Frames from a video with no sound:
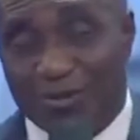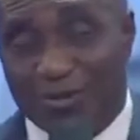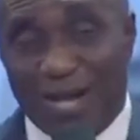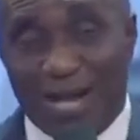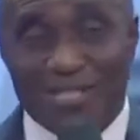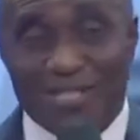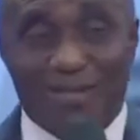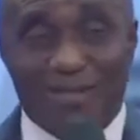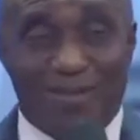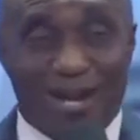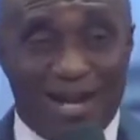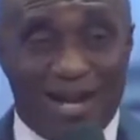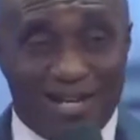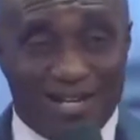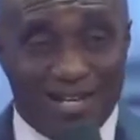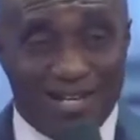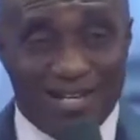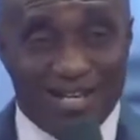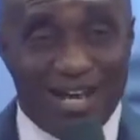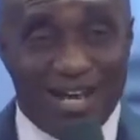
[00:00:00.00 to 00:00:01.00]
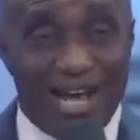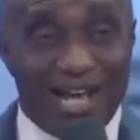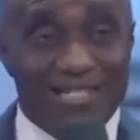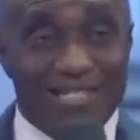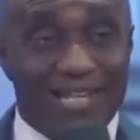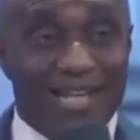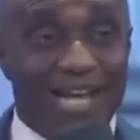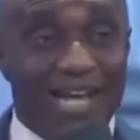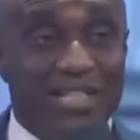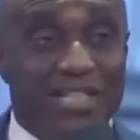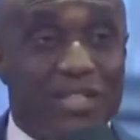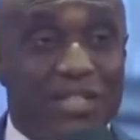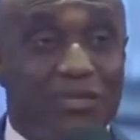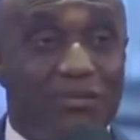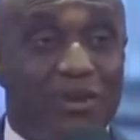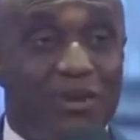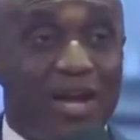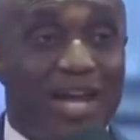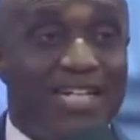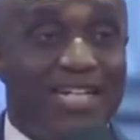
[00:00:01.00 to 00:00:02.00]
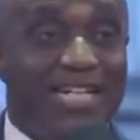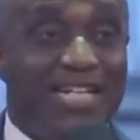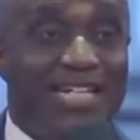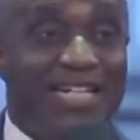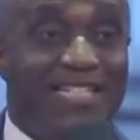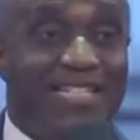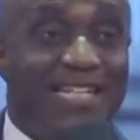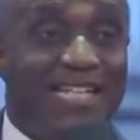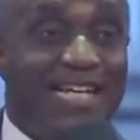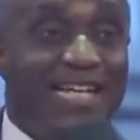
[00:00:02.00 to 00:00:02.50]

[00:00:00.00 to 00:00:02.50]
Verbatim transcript: So I smile. As Israel is